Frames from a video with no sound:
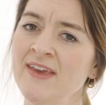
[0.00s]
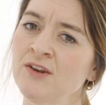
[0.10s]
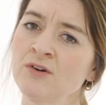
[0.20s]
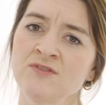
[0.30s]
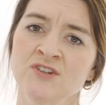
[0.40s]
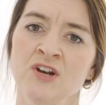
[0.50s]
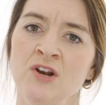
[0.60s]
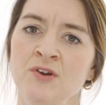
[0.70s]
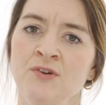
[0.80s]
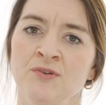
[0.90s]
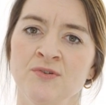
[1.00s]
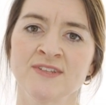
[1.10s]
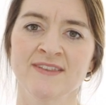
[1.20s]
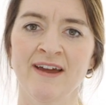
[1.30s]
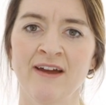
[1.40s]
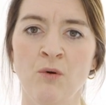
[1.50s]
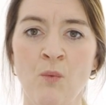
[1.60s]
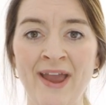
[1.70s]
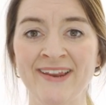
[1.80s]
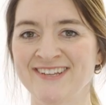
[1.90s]
they can often lose their
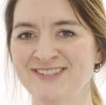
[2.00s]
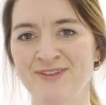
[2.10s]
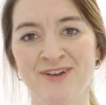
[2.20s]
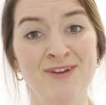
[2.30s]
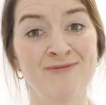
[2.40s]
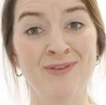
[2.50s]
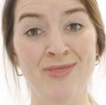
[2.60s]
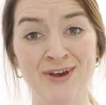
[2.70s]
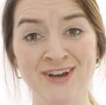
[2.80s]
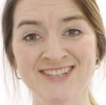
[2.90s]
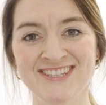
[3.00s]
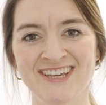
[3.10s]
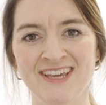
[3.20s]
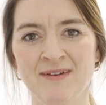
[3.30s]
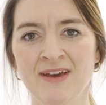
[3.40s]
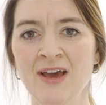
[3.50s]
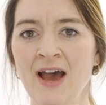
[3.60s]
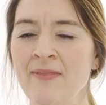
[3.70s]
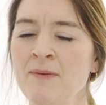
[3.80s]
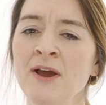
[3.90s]
awareness that they're even thirsty,
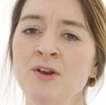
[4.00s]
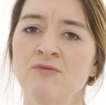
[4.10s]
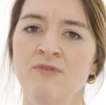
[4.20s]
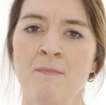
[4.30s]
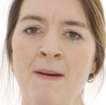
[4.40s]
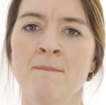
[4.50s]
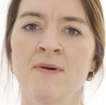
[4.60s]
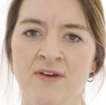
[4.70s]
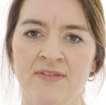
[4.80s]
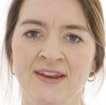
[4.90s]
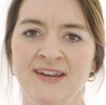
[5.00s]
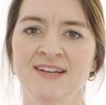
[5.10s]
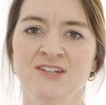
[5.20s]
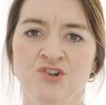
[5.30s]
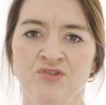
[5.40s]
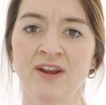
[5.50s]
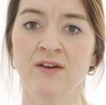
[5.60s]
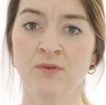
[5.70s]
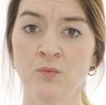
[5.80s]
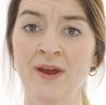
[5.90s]
and they might not remember that they need to
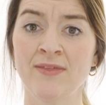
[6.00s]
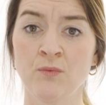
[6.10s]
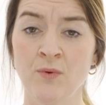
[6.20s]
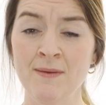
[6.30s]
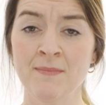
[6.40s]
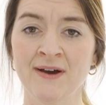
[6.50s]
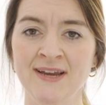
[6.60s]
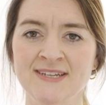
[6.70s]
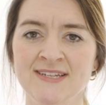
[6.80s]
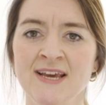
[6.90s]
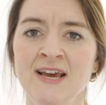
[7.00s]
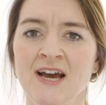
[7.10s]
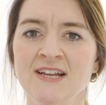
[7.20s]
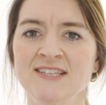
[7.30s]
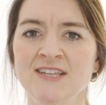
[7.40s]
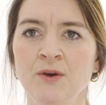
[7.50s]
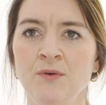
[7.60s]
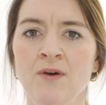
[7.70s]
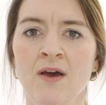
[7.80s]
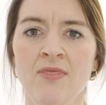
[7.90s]
drink the way that we might, and
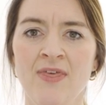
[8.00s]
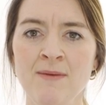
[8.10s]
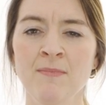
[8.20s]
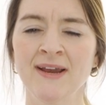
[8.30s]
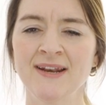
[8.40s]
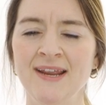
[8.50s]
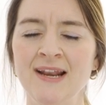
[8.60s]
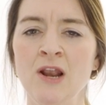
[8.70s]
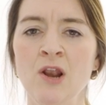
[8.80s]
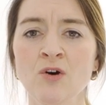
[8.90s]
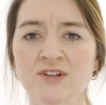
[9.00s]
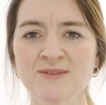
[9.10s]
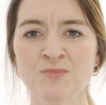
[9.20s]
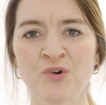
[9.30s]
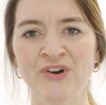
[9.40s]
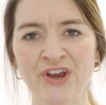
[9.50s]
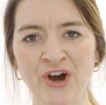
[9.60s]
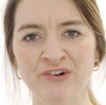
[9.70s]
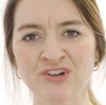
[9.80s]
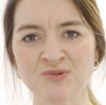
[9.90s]
so they might need lots more
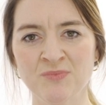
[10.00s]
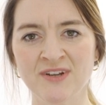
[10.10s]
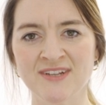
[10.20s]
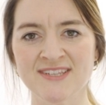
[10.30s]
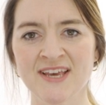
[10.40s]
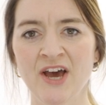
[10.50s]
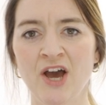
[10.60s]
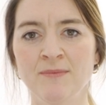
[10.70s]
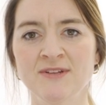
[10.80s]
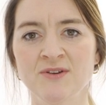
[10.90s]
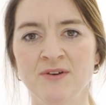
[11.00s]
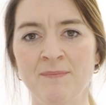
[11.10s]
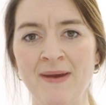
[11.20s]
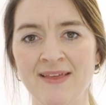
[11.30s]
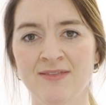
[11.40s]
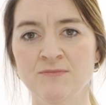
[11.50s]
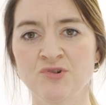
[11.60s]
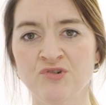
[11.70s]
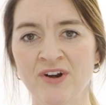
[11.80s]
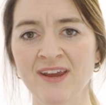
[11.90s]
encouragement to make them
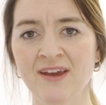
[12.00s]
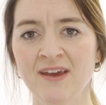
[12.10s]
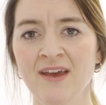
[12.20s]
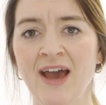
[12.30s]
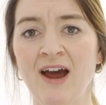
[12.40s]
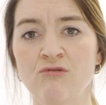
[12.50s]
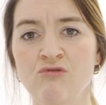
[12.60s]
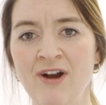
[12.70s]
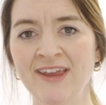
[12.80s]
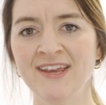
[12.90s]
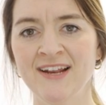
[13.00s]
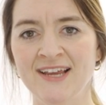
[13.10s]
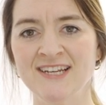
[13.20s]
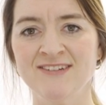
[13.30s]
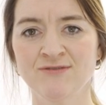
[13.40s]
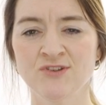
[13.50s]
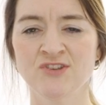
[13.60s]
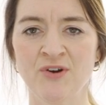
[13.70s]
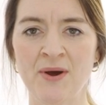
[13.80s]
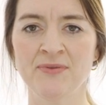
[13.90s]
drink at regular intervals
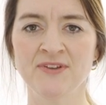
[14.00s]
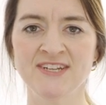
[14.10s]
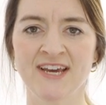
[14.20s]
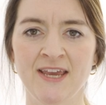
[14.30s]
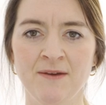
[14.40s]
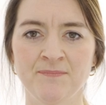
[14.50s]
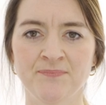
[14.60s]
throughout the day.